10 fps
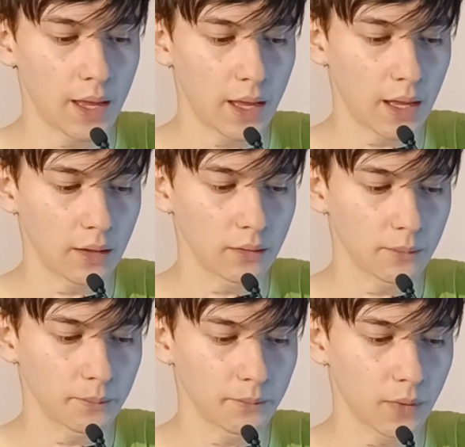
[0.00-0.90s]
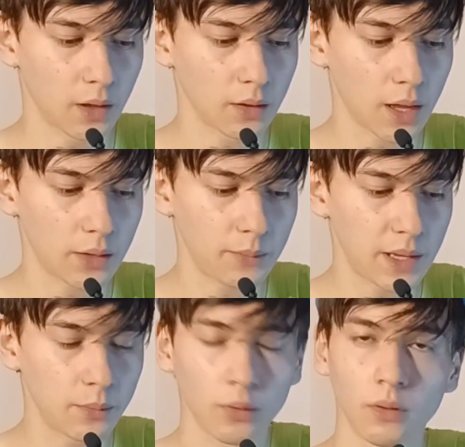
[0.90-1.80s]
And a lot of
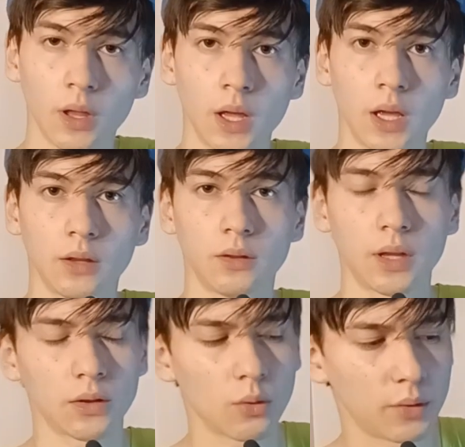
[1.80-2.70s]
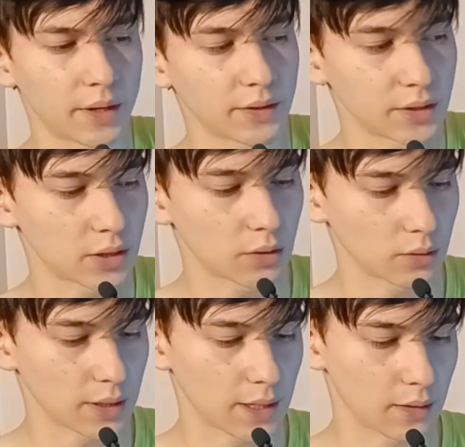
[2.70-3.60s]
people don't
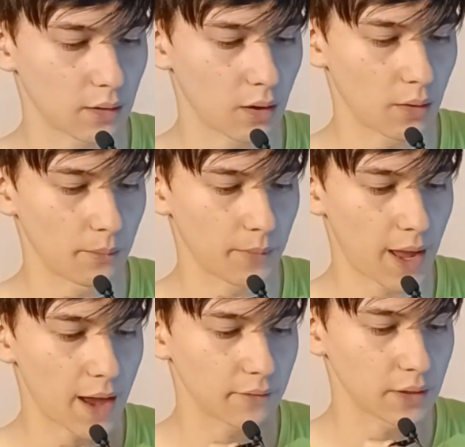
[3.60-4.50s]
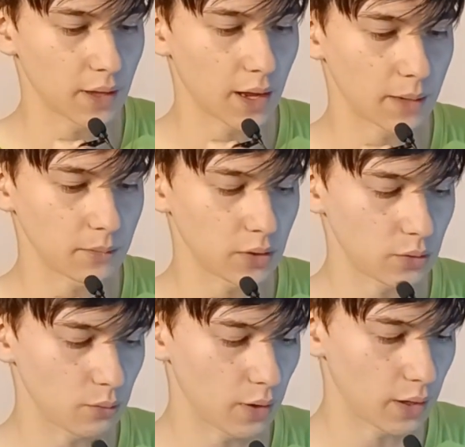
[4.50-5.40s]
necessarily have the time
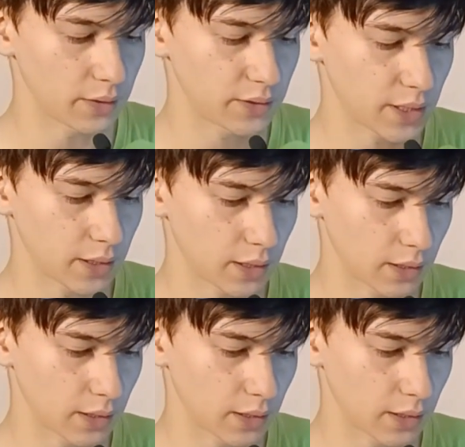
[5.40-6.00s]
to sit and